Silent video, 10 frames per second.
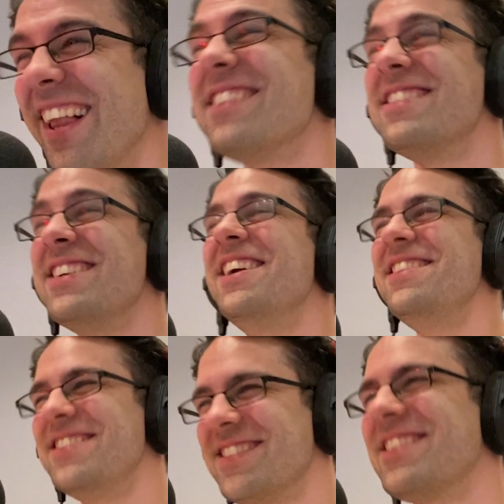That's what,
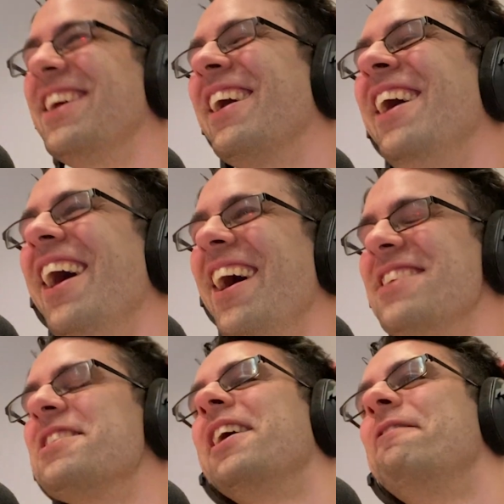just like,
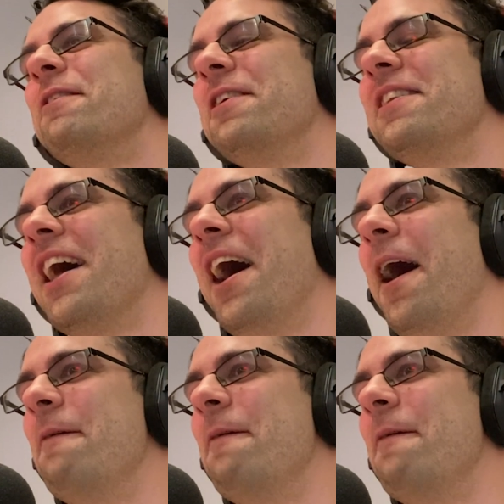have you ever heard that